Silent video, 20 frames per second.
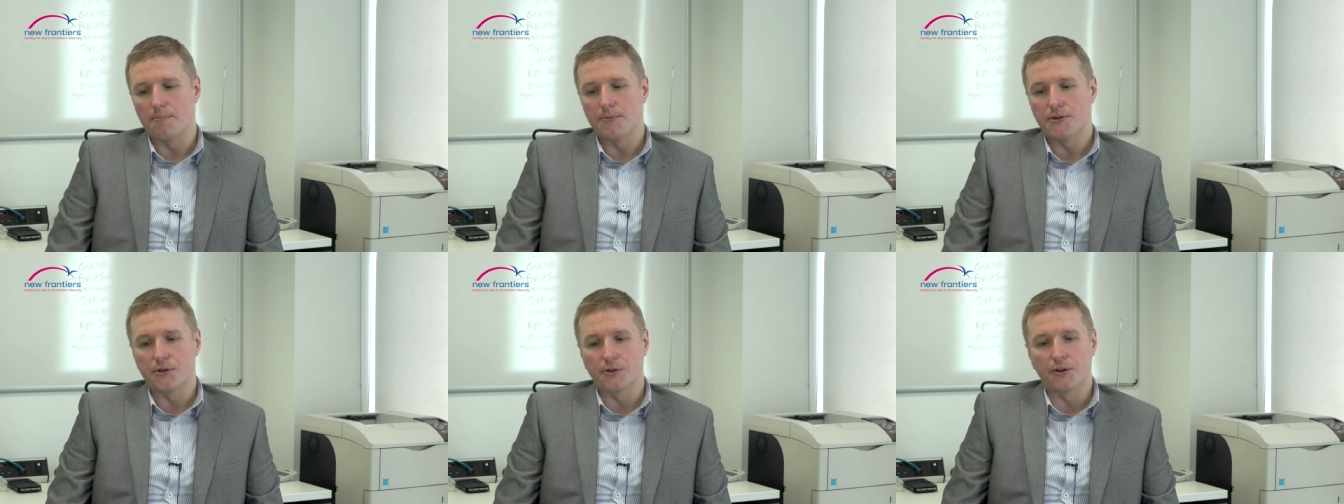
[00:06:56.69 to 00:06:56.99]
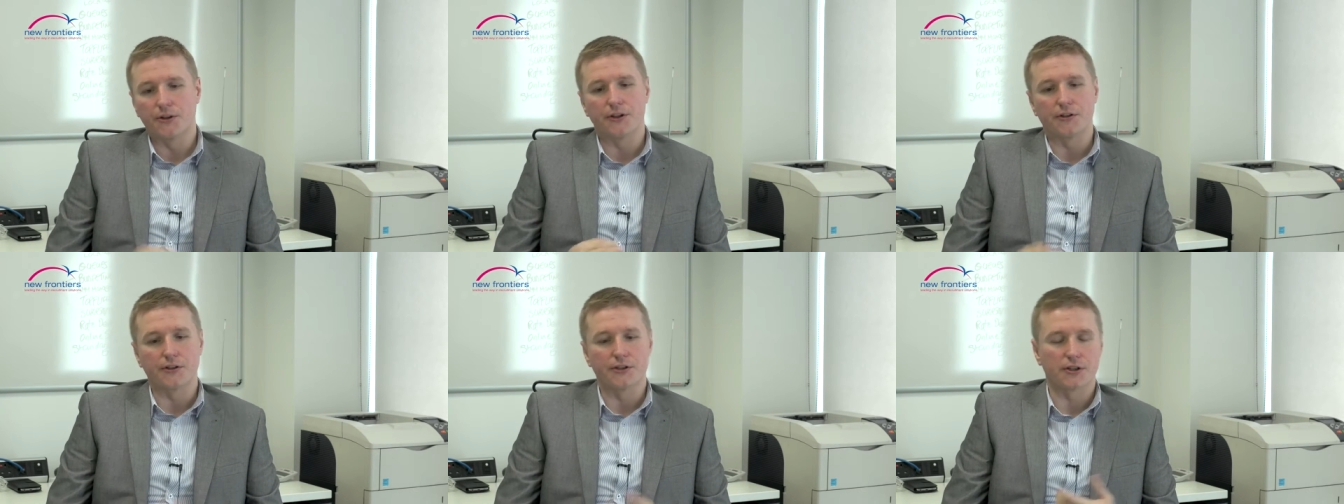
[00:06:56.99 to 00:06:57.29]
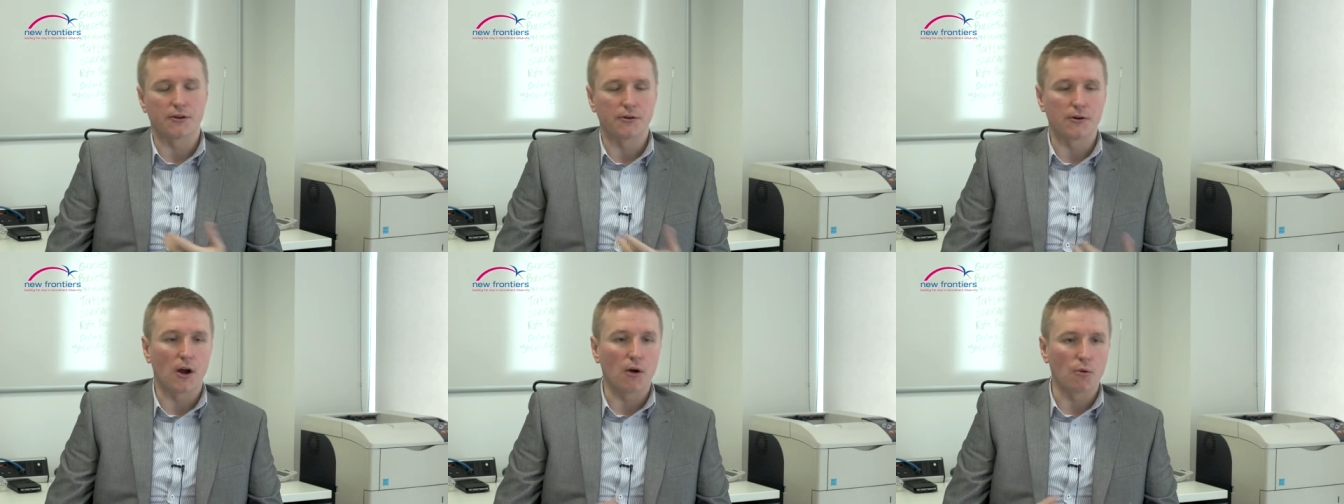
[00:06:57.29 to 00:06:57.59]
so that there's
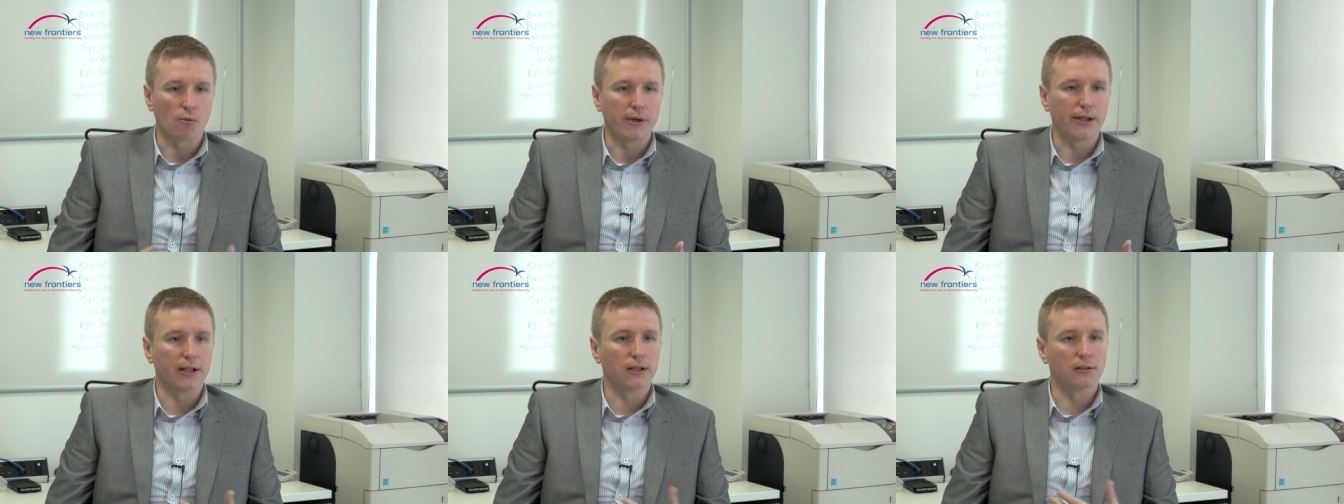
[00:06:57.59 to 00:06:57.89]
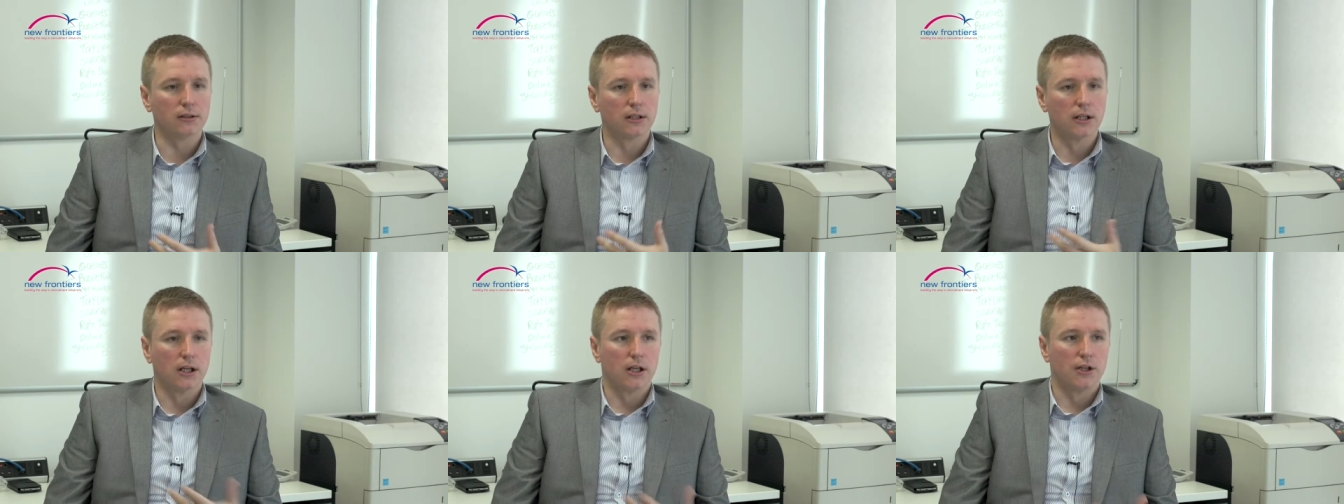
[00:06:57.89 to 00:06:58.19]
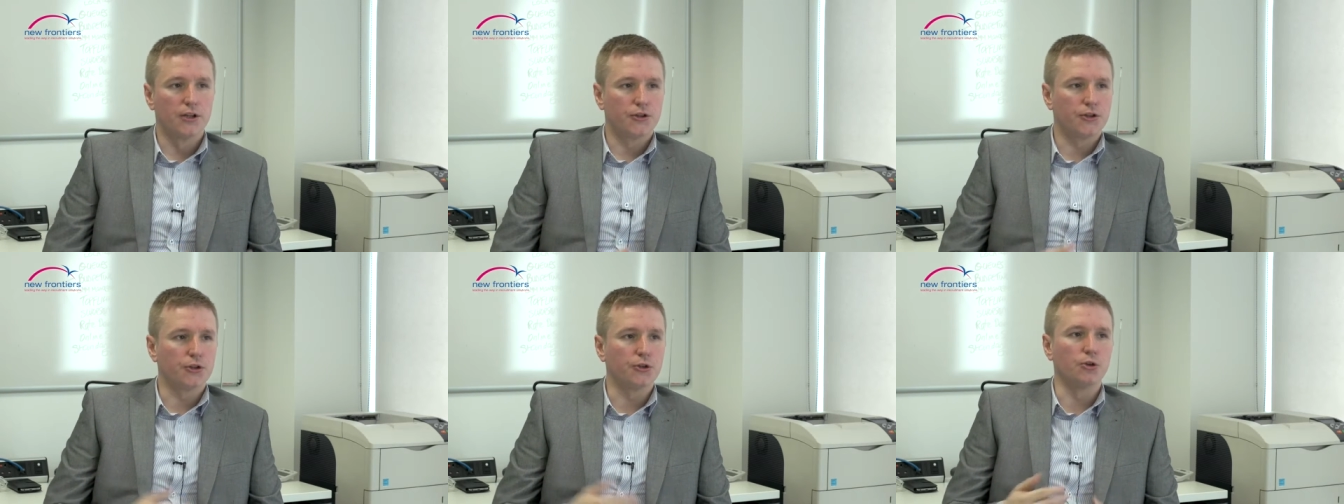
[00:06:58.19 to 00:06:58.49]
a real
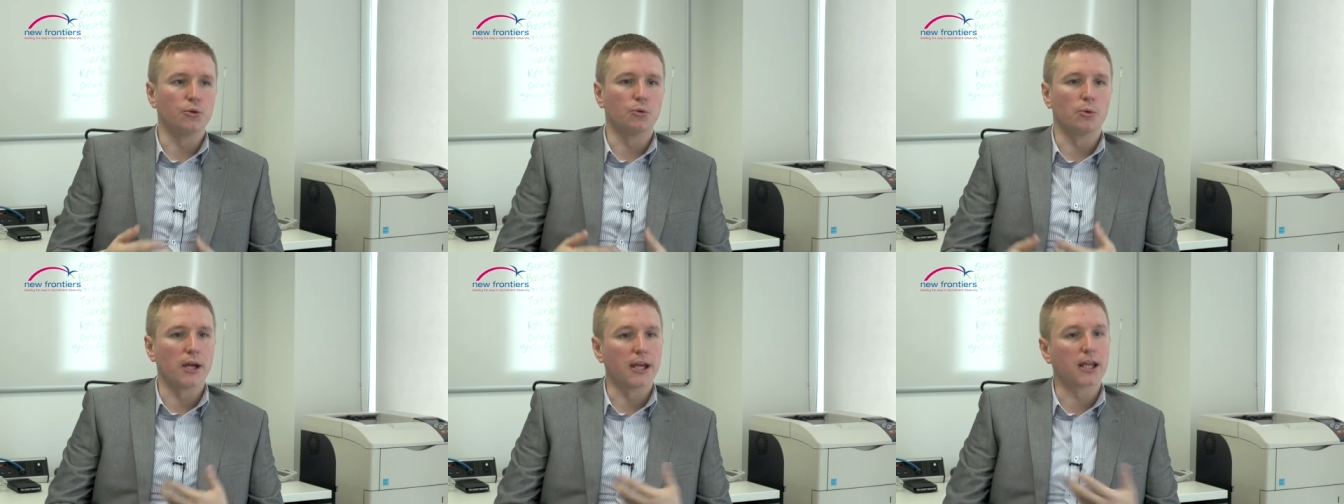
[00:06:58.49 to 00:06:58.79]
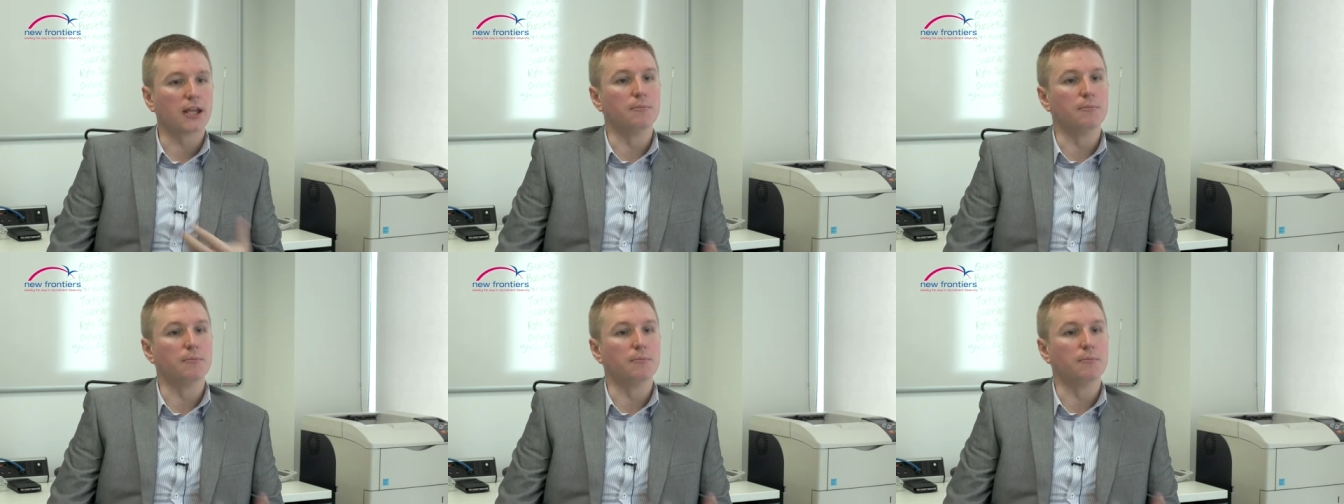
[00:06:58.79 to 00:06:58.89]
two-way